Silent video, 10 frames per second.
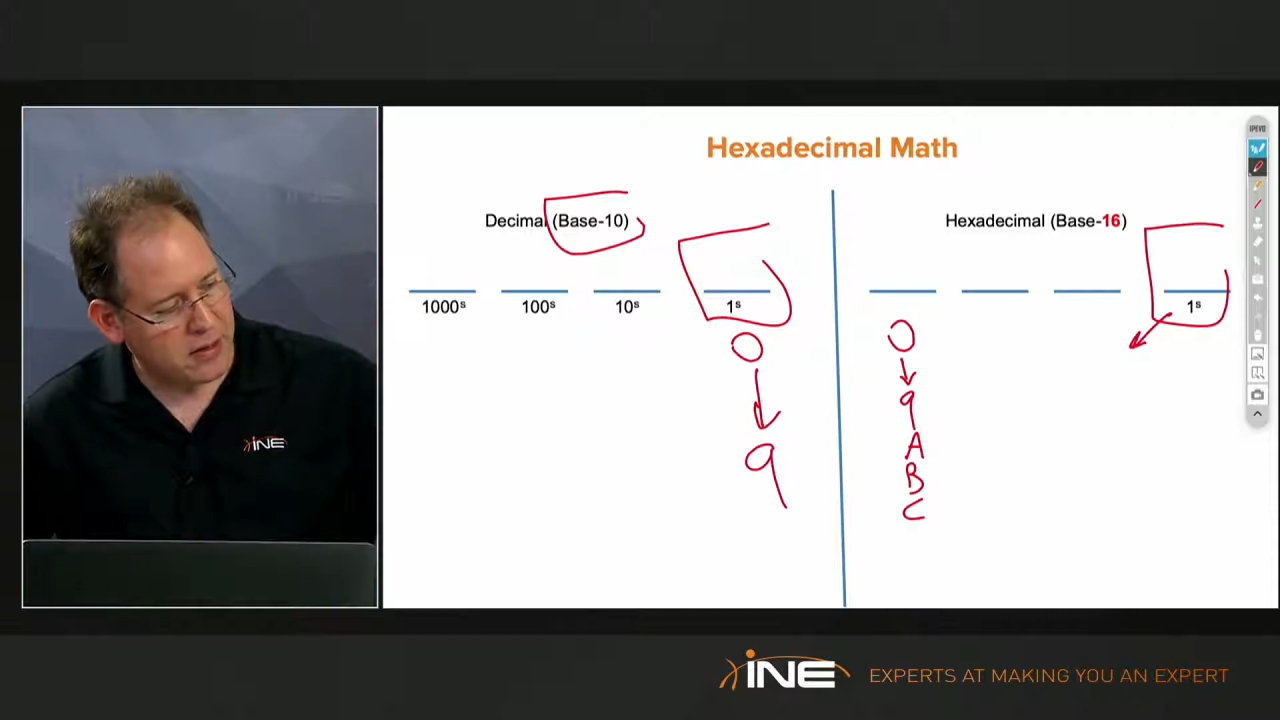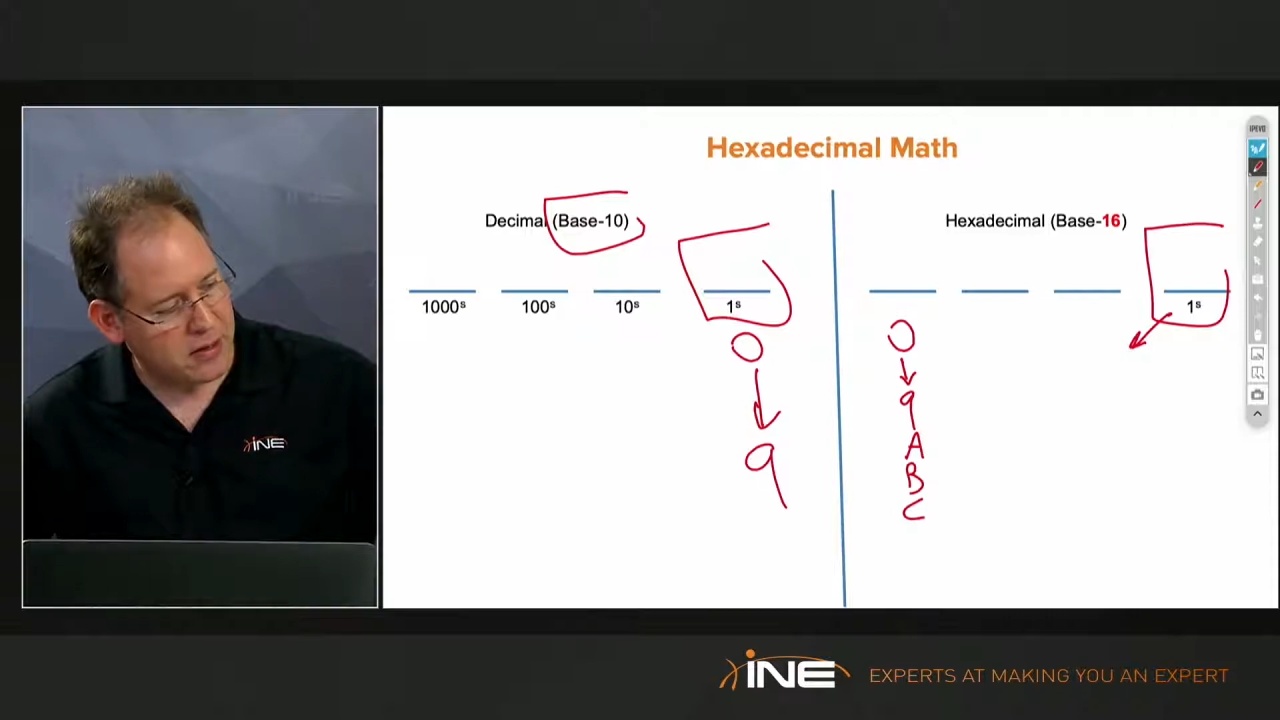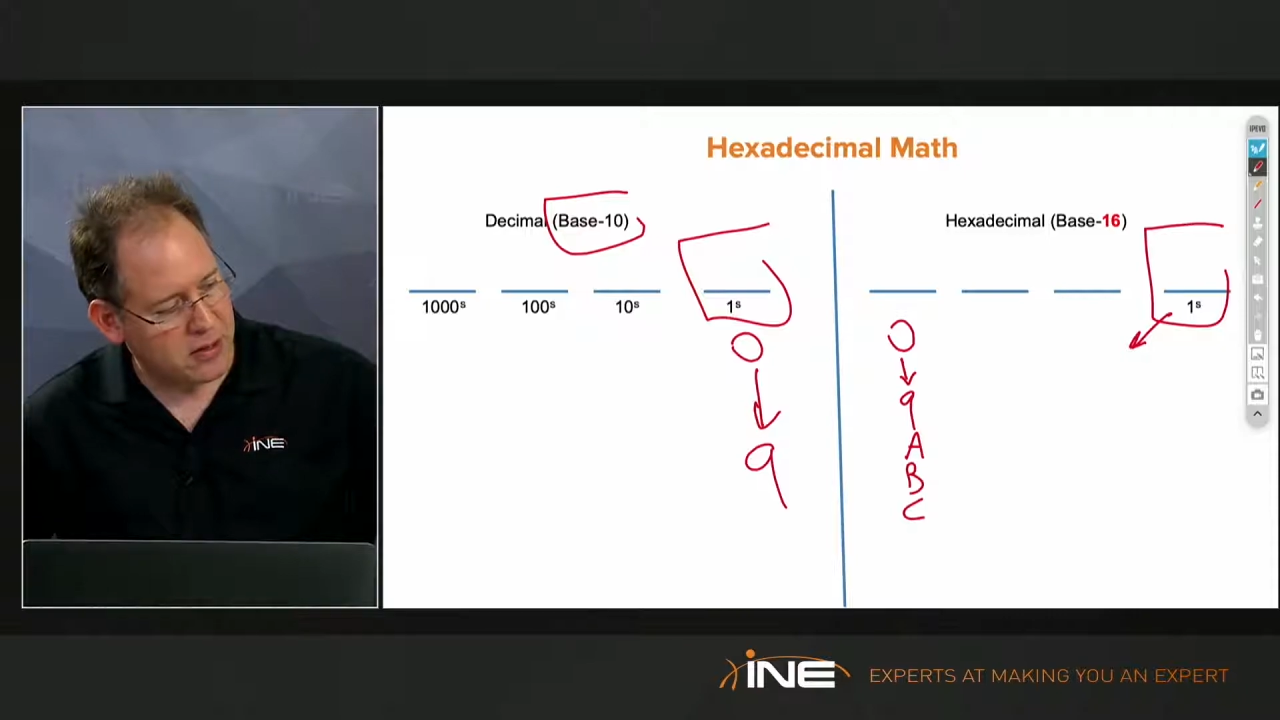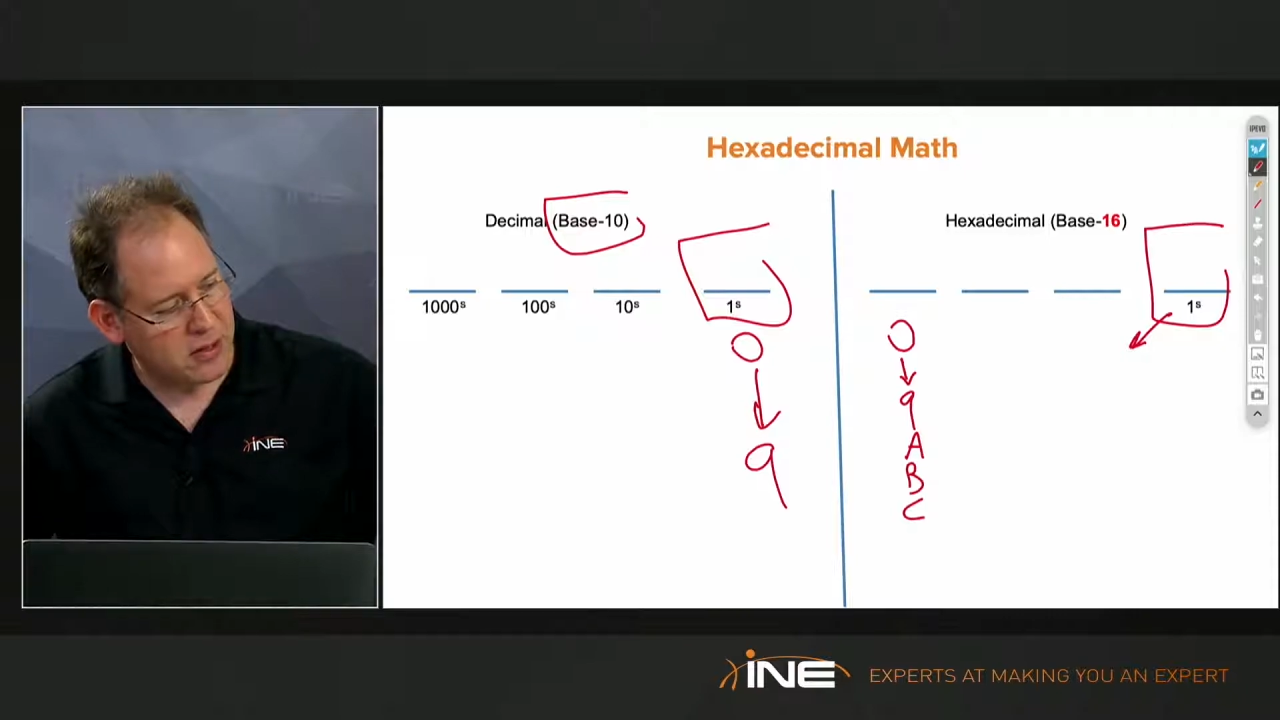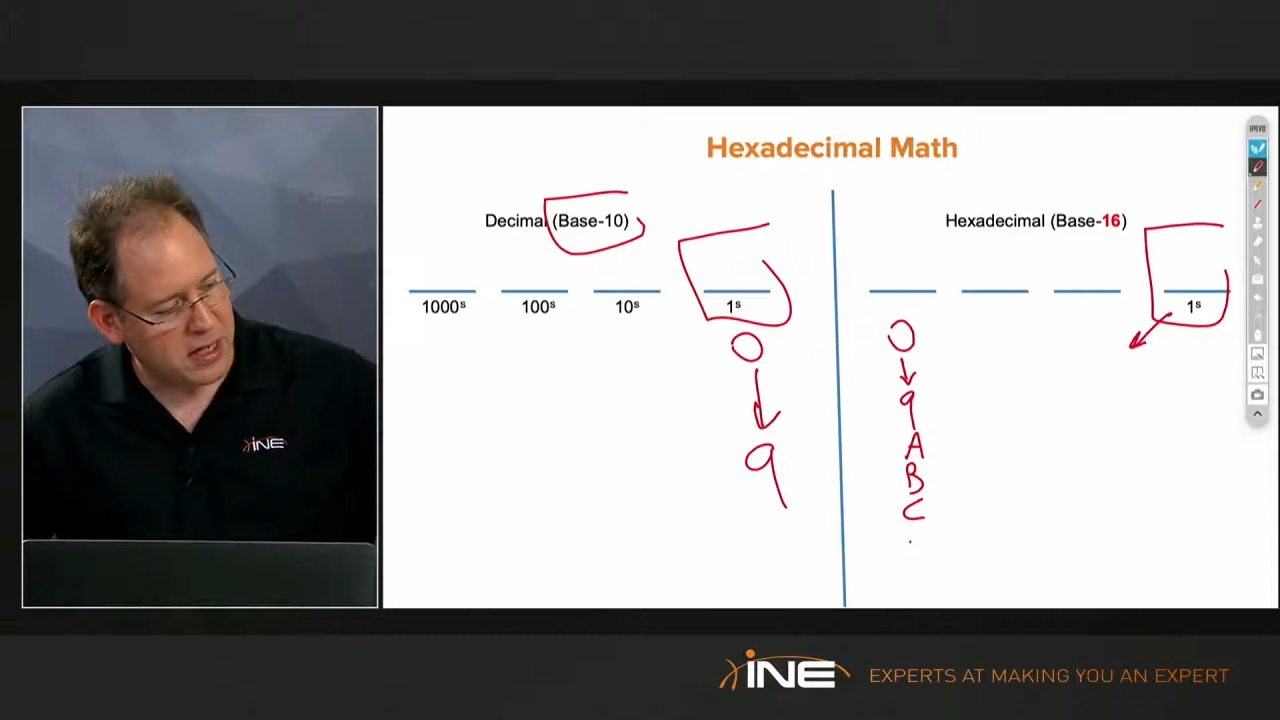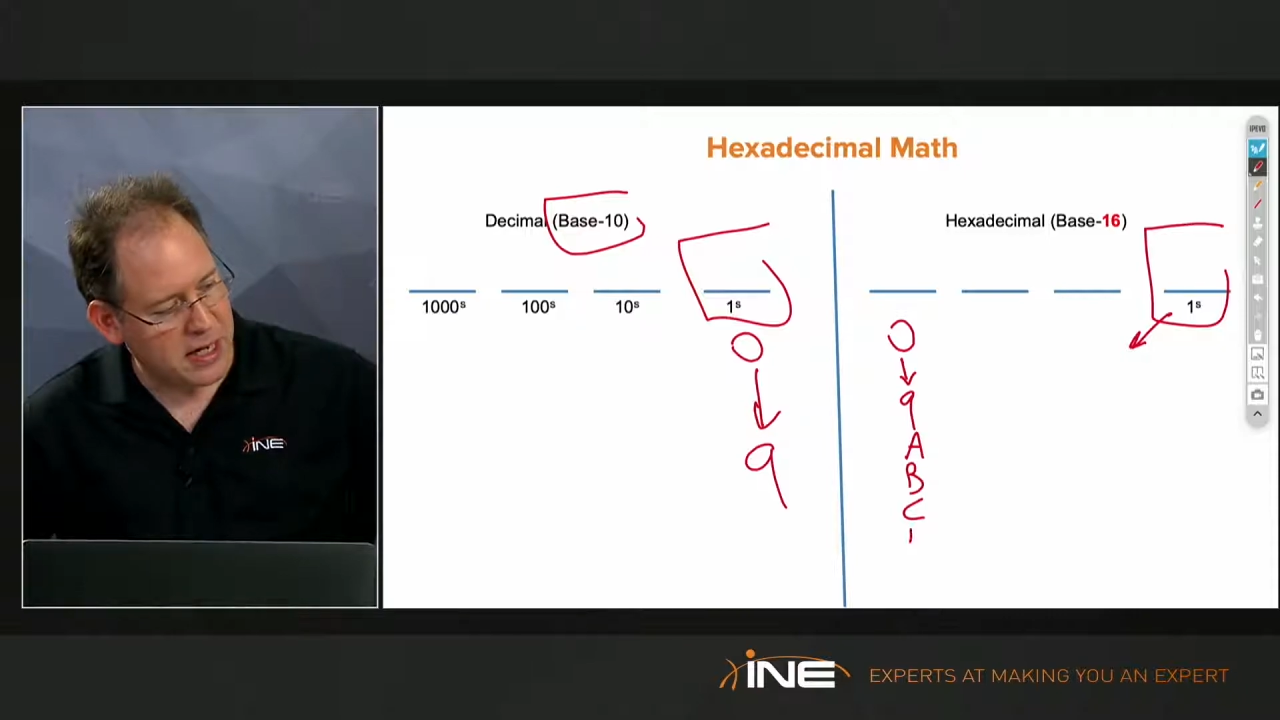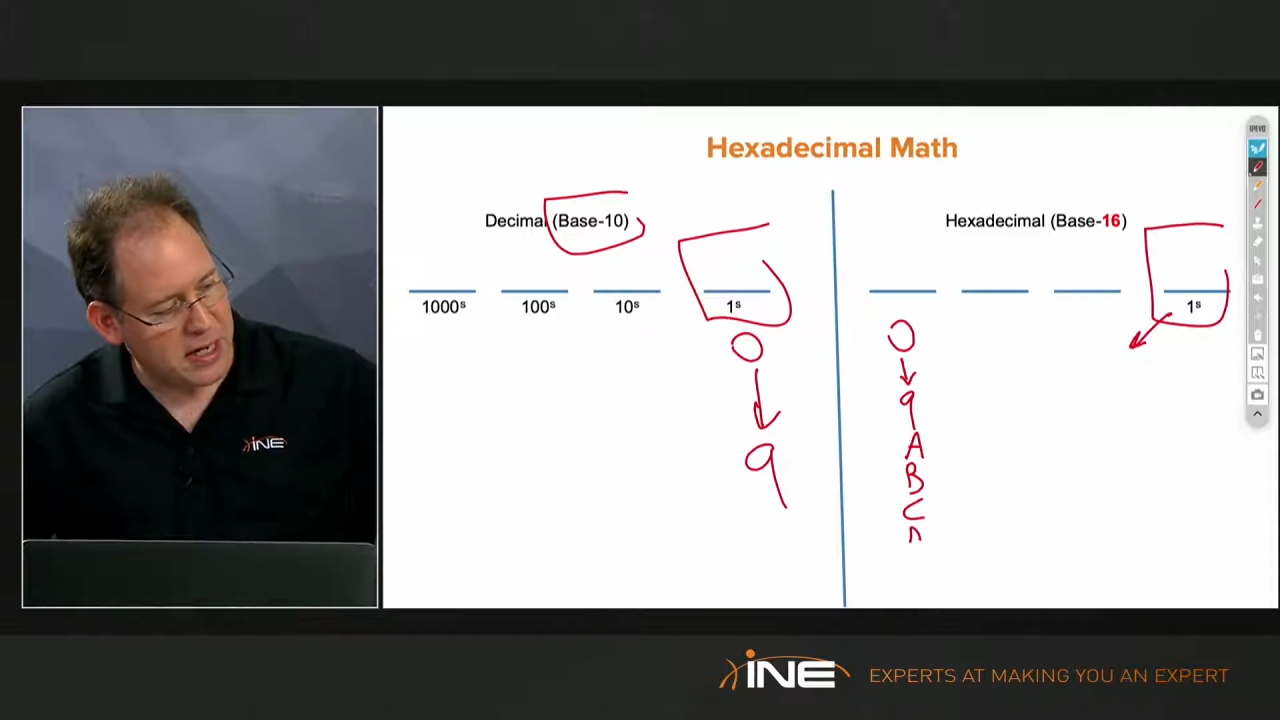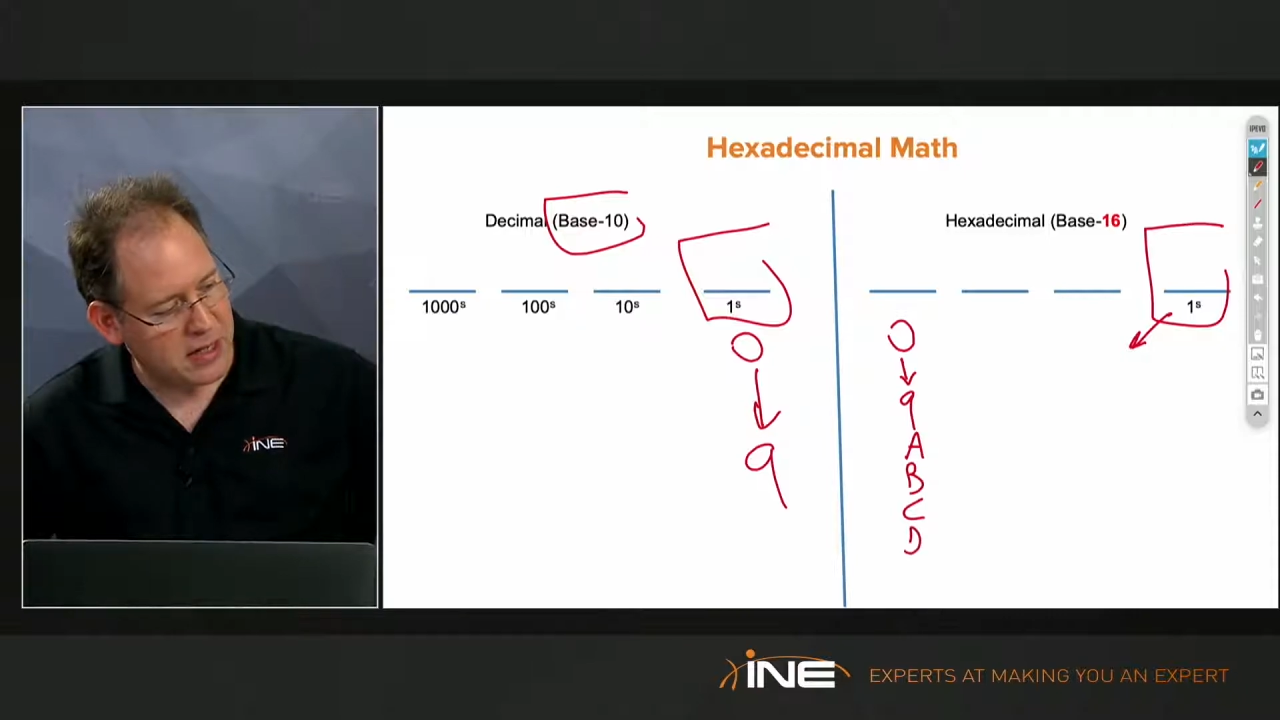C,